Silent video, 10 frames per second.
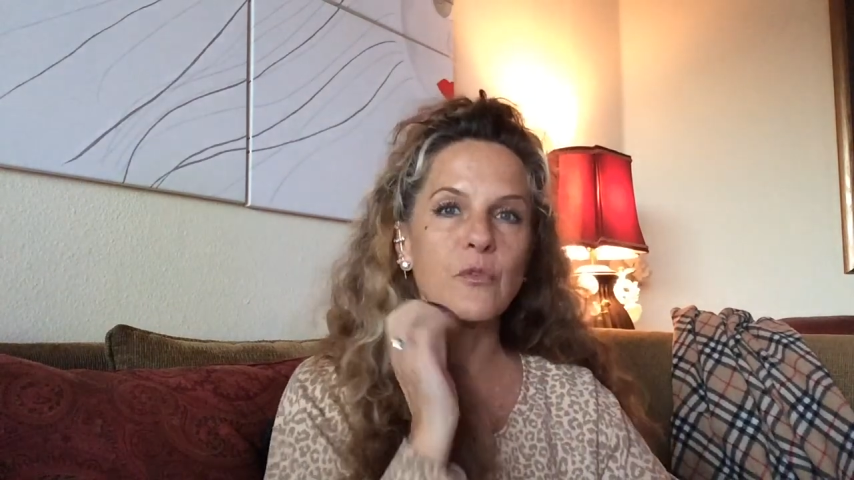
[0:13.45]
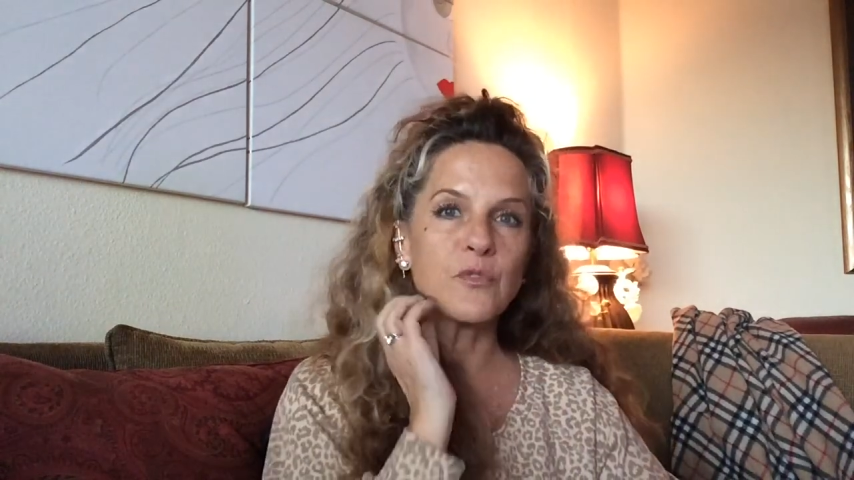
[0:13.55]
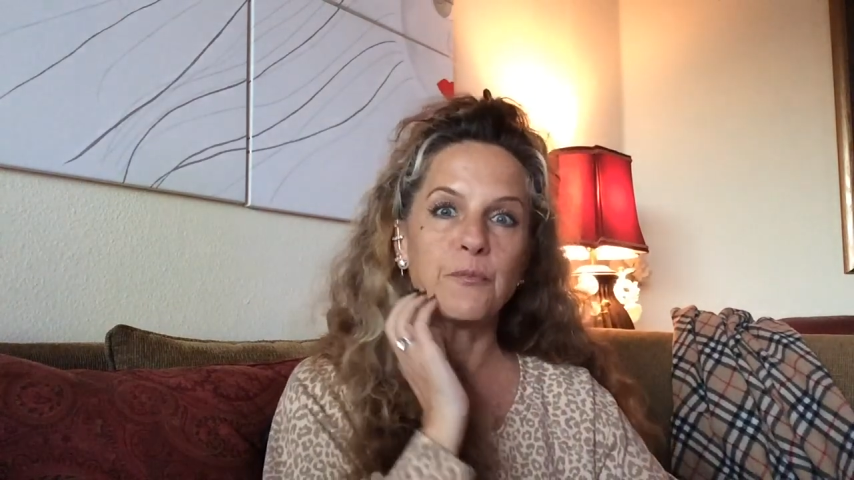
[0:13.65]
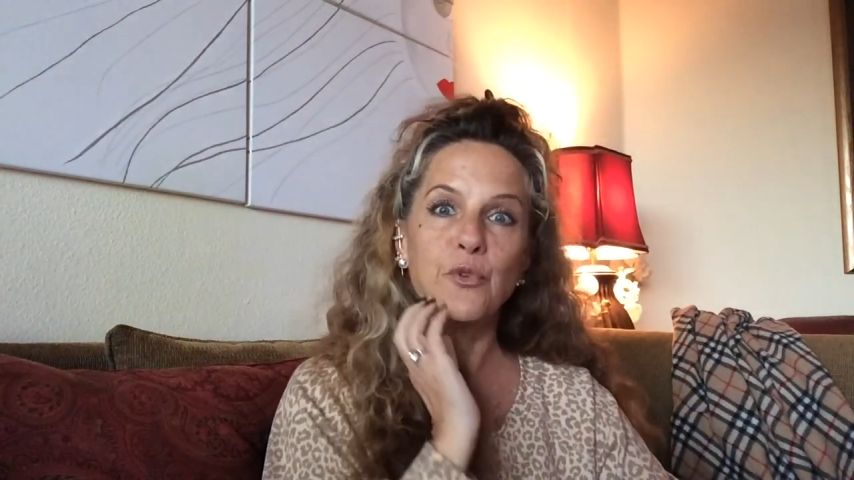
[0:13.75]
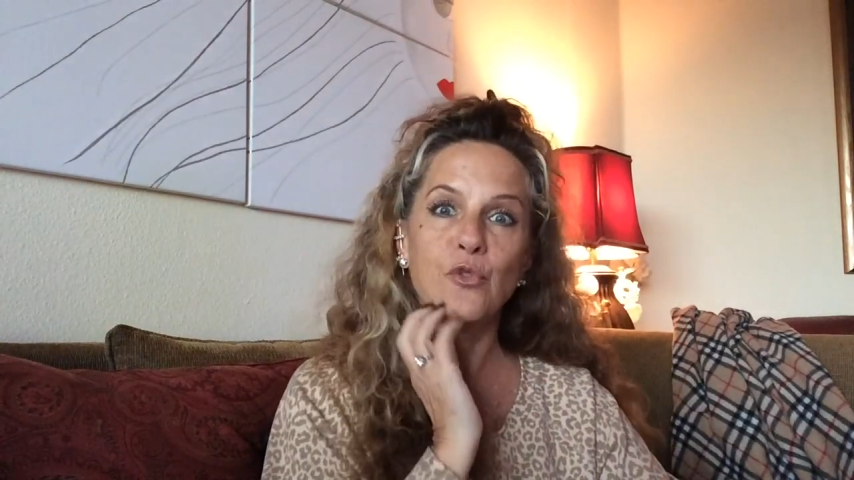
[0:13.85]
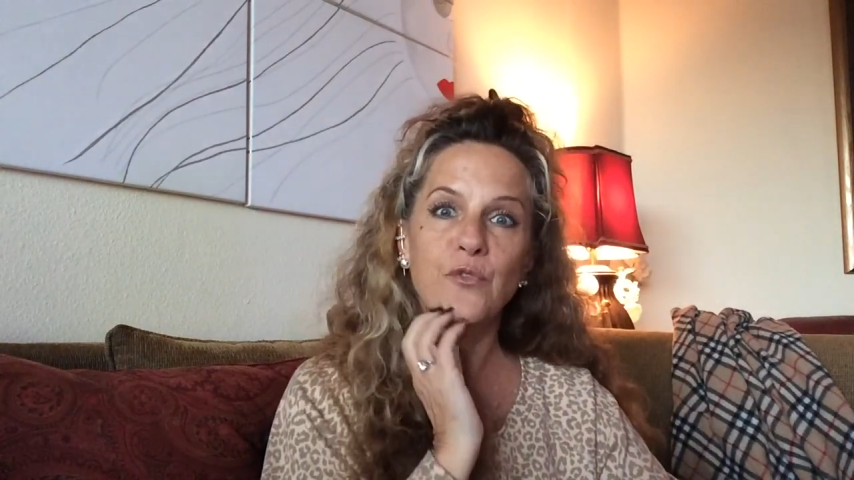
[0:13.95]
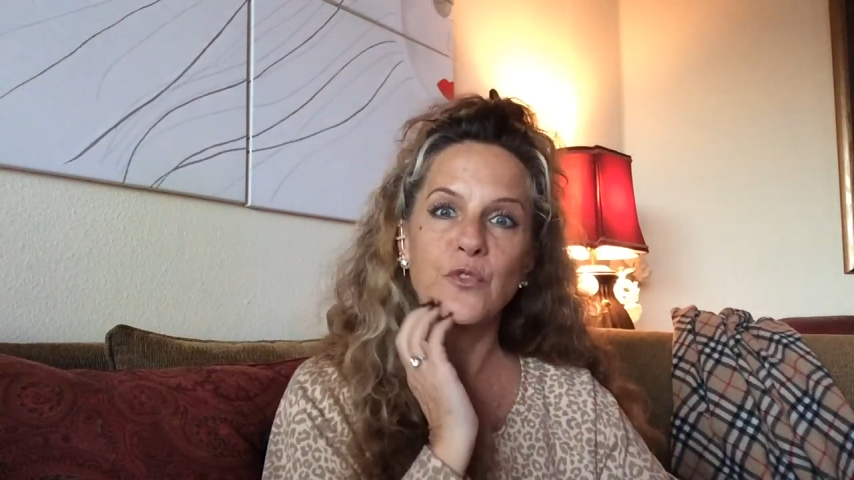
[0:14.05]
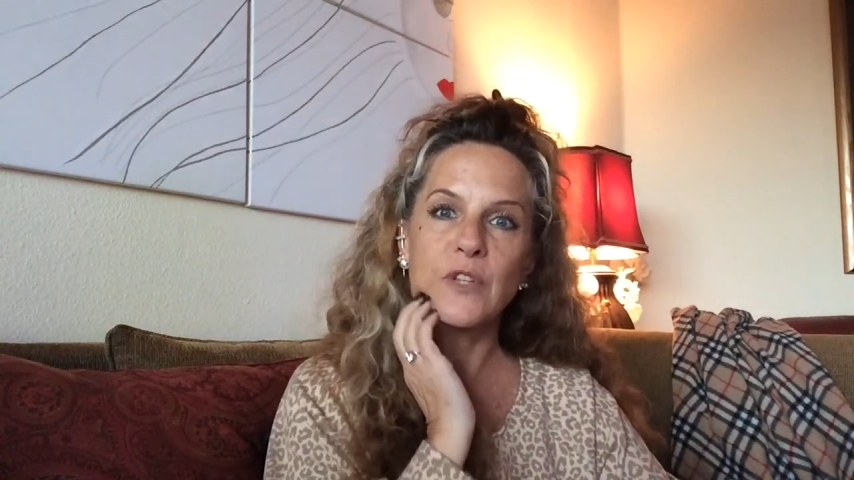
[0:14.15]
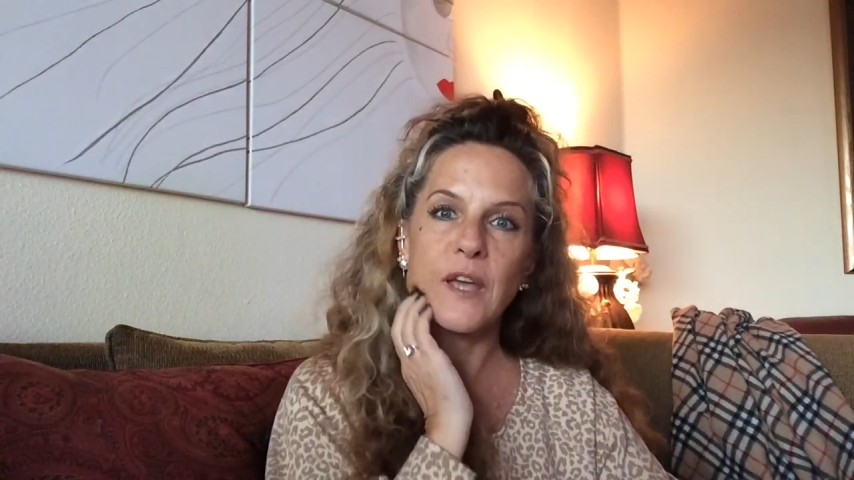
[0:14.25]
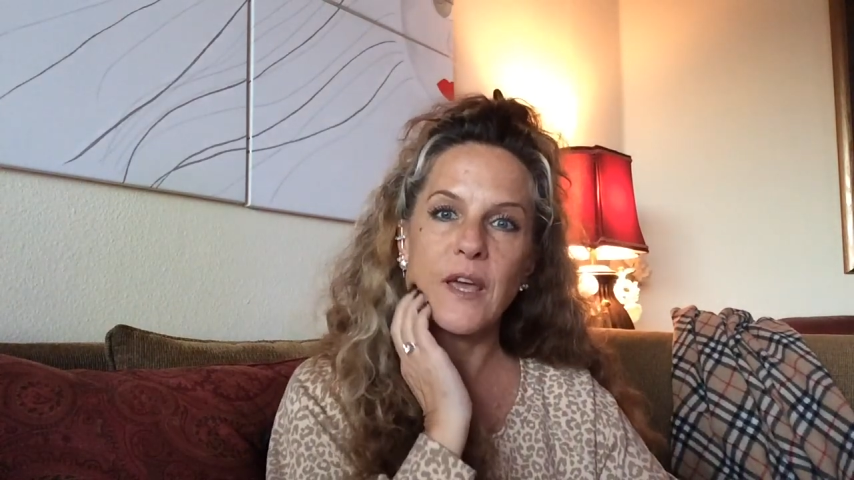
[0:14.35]
it was
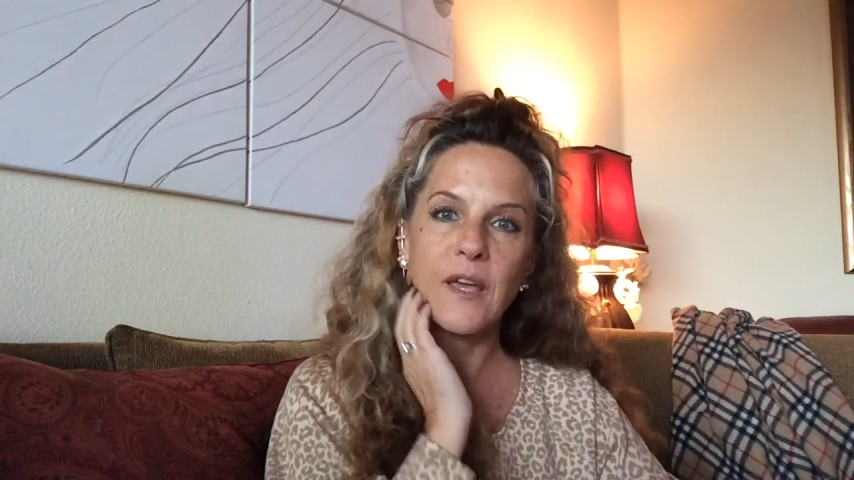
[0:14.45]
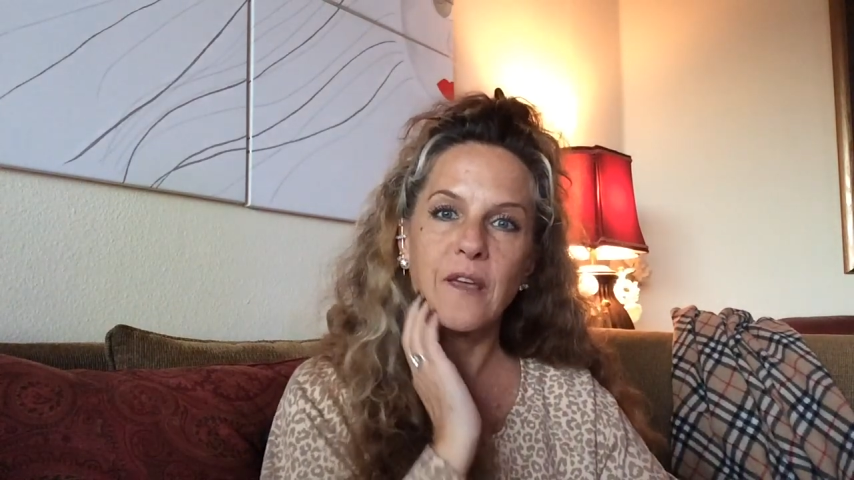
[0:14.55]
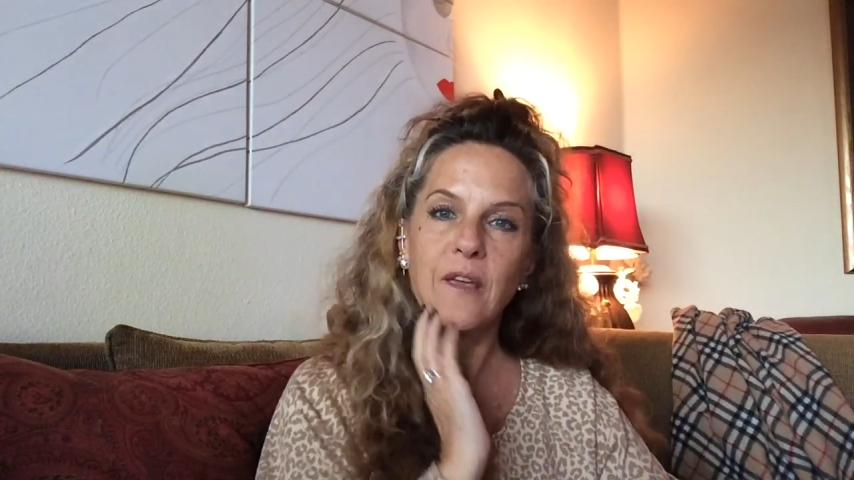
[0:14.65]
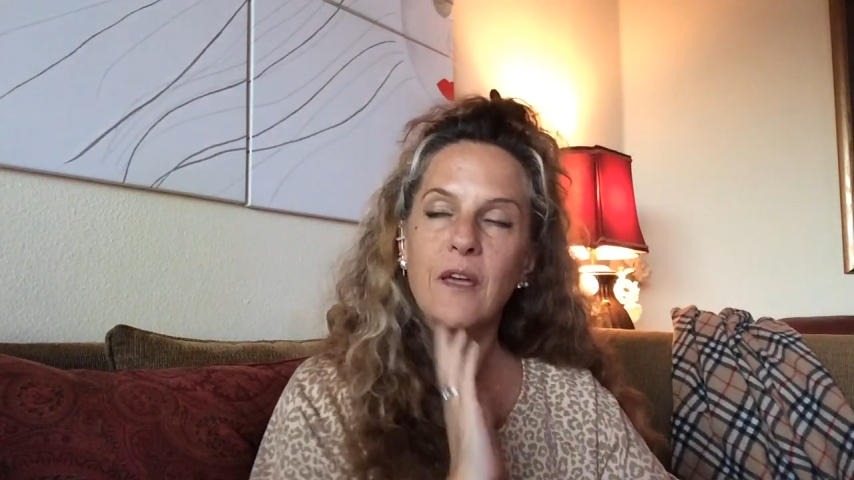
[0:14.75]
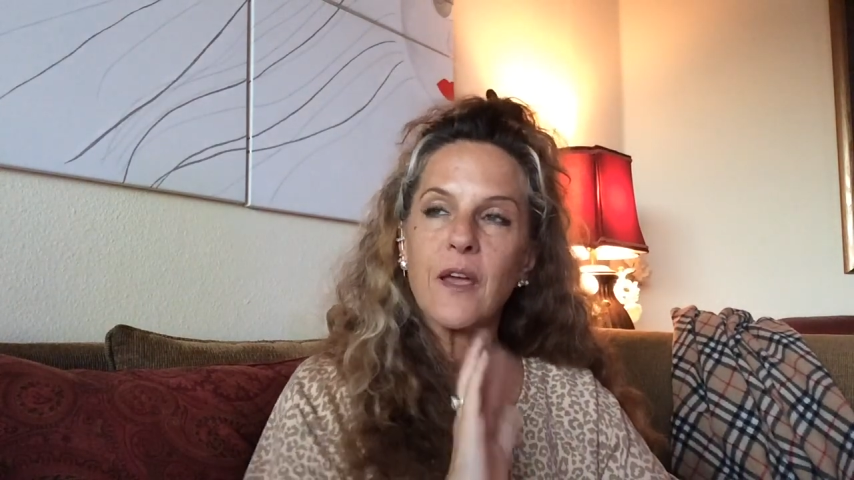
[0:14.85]
beautiful day,